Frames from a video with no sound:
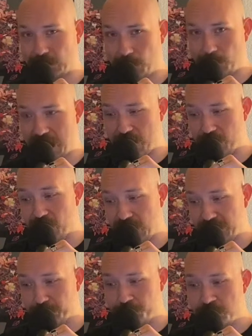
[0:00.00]
a bad
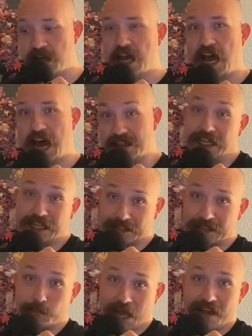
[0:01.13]
thing. I think it
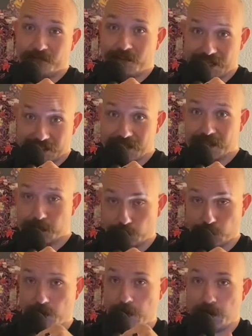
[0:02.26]
can manifest in some
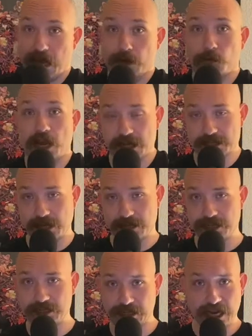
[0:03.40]
pretty bad ways. I
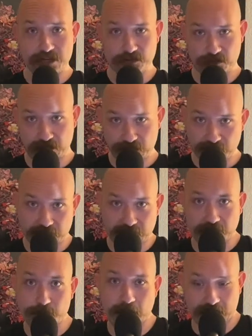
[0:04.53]
think occasionally
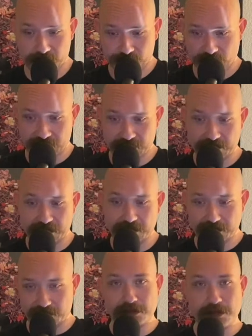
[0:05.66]
it manifests
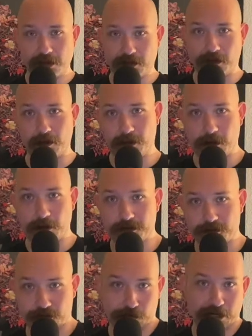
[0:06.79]
in a
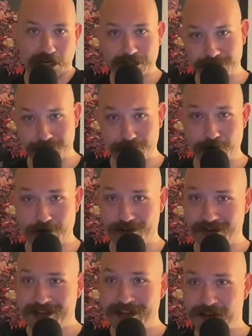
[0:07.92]
shooting
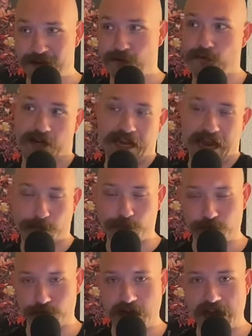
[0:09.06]
or a
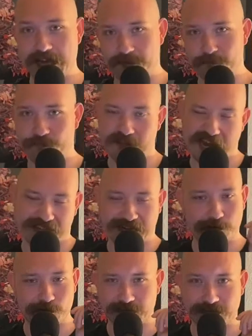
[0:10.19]
Capitol riot. Not that
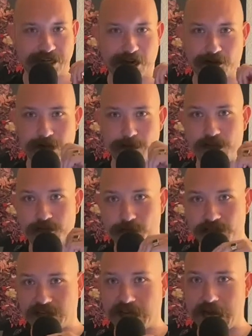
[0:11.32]
I really care that much
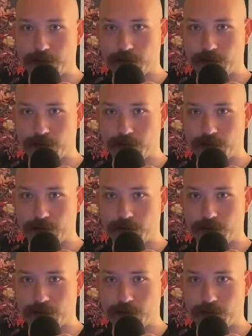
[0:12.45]
about the Capitol